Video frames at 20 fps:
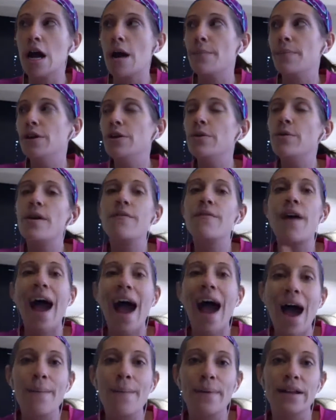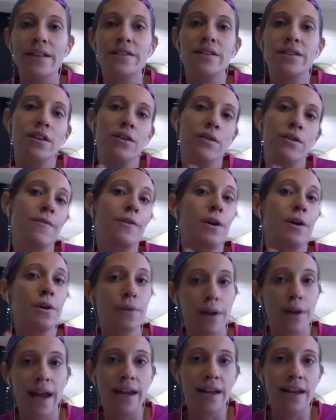But you have habits that you have
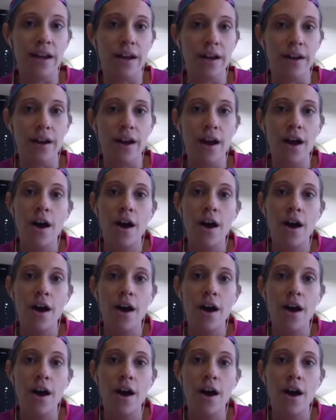created